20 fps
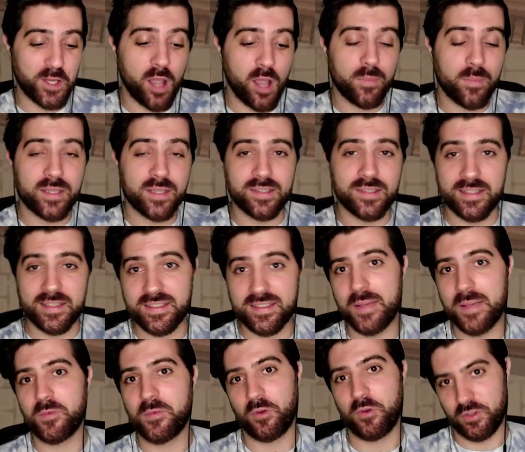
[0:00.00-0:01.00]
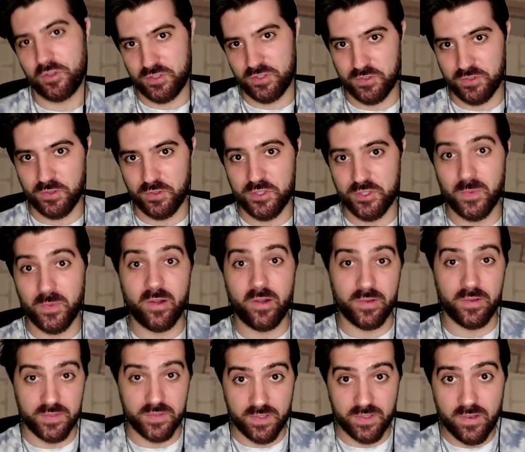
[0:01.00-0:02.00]
Combat in the same crossed swords where
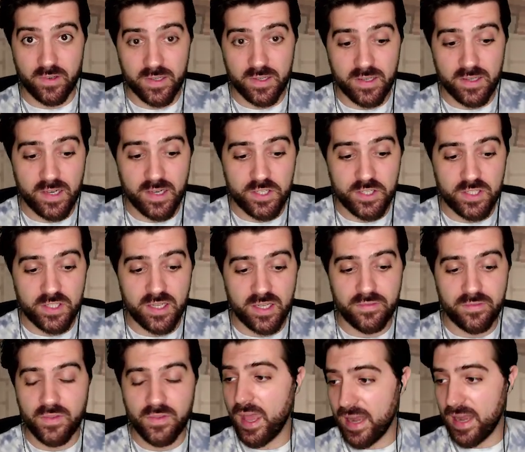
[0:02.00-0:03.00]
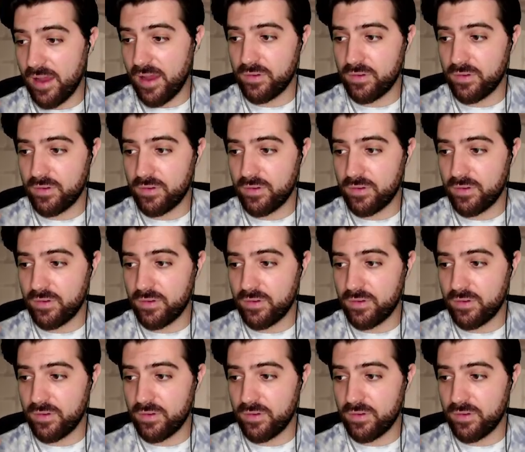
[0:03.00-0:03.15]
you've started initiative, and